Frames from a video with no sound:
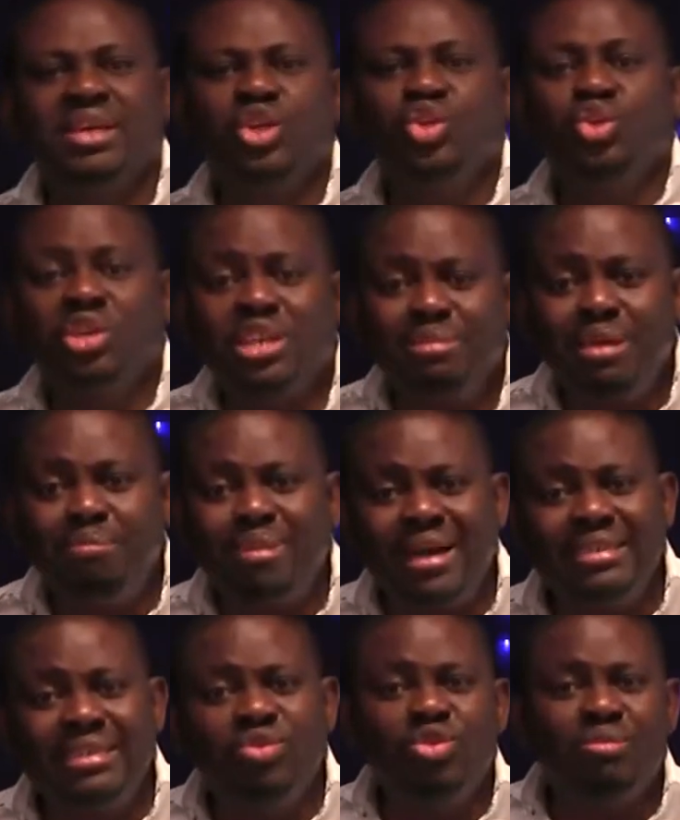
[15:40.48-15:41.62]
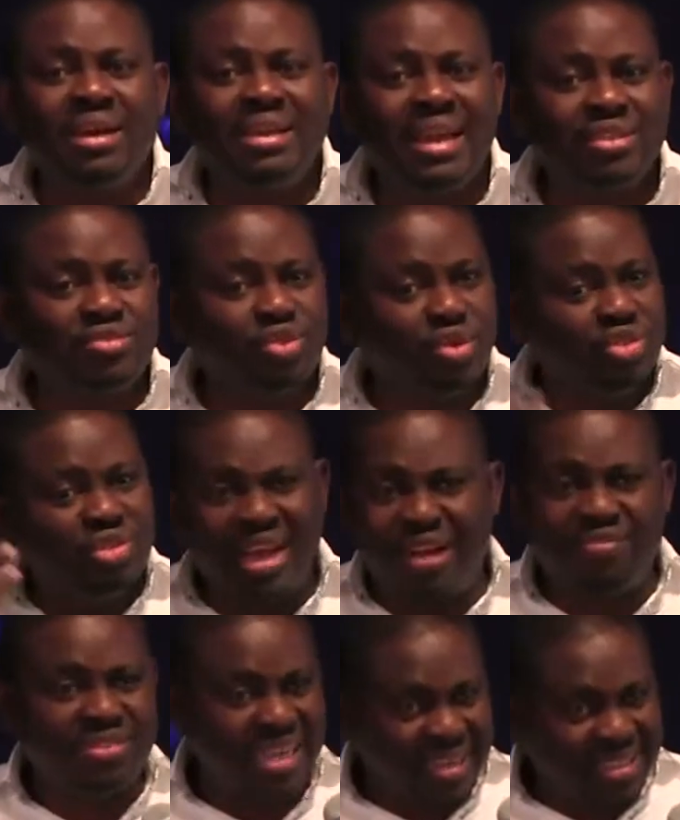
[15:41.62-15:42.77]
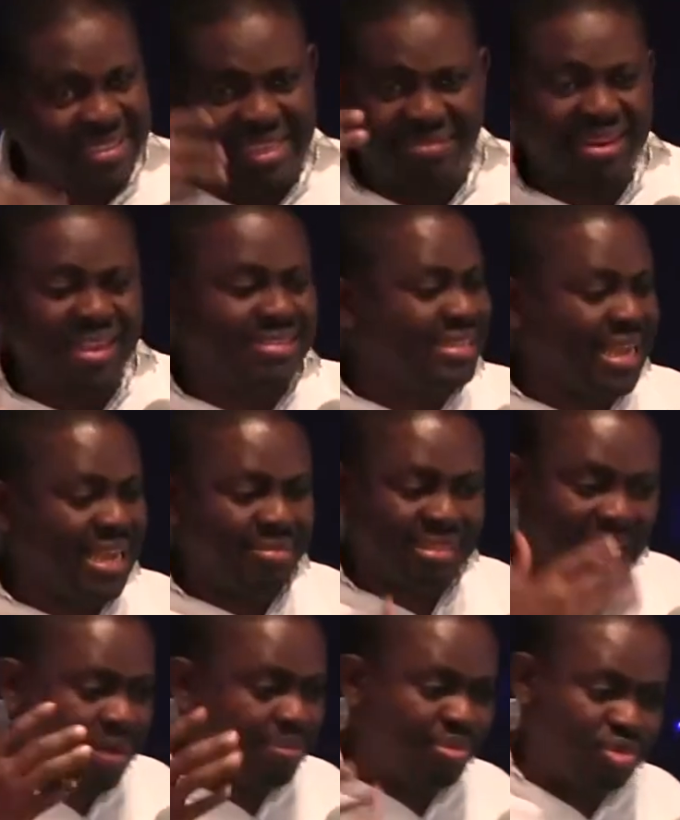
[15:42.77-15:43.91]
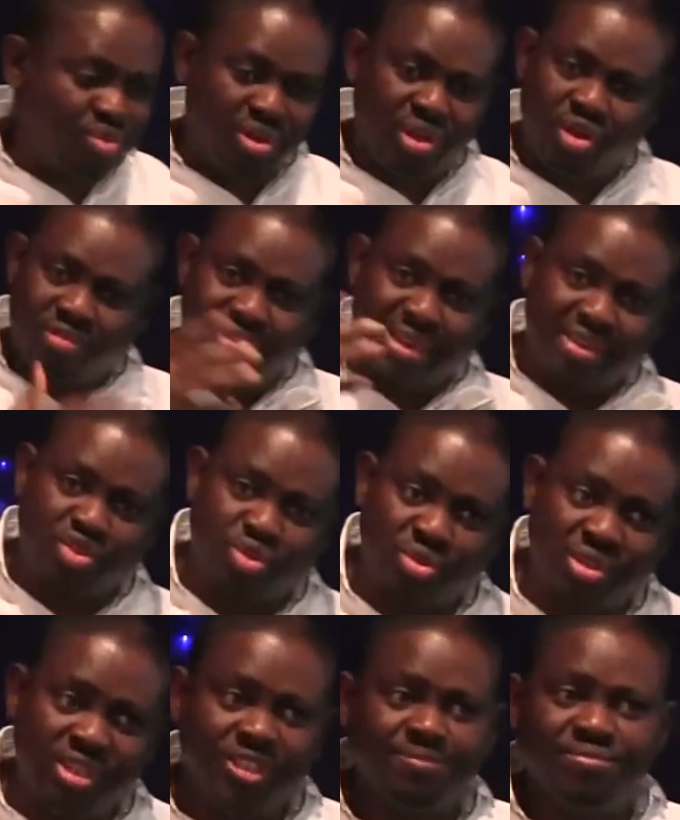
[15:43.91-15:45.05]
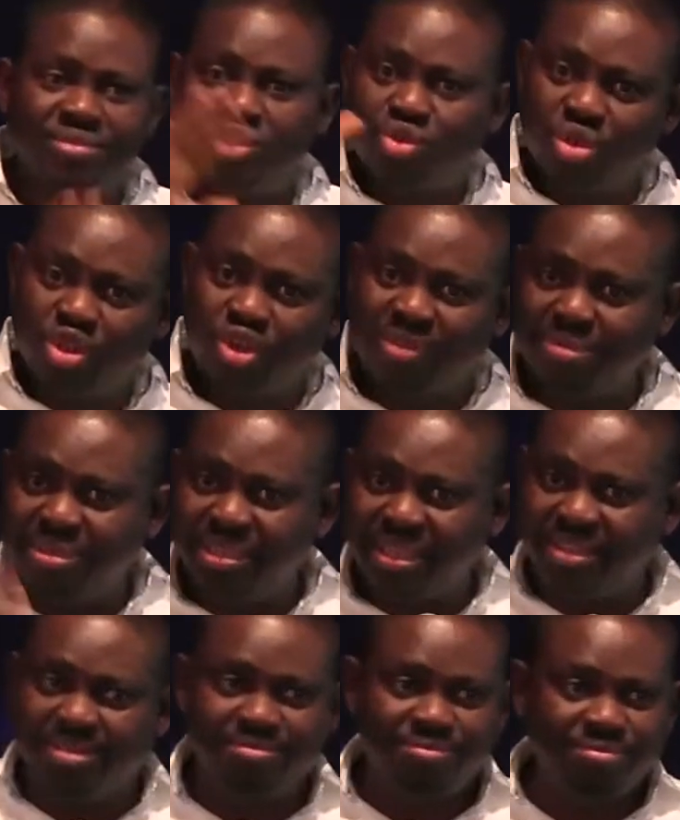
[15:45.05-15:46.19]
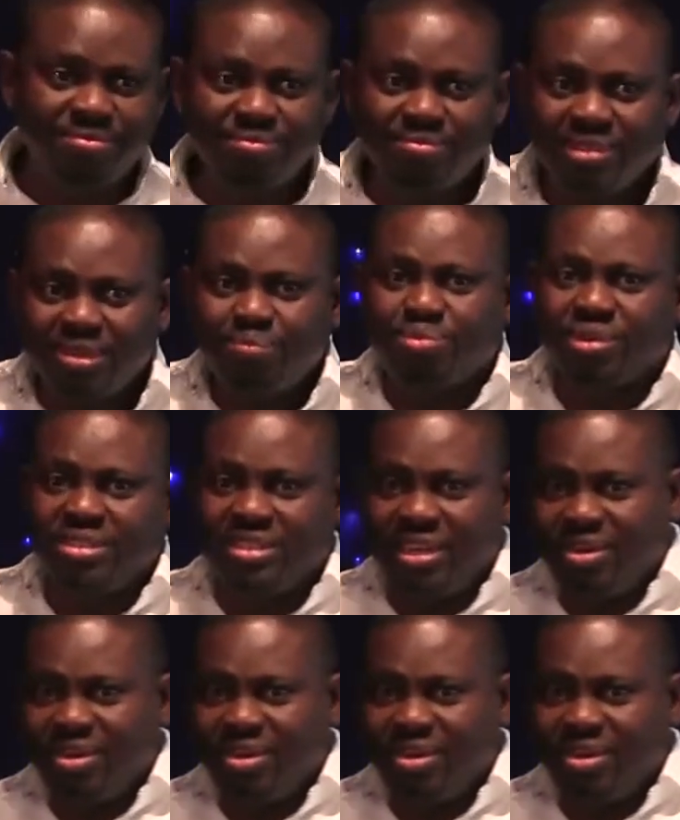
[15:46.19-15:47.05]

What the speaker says: You remember the woman I told you, I've said it several times, I happen to love that story, the story of Abigail. Praise the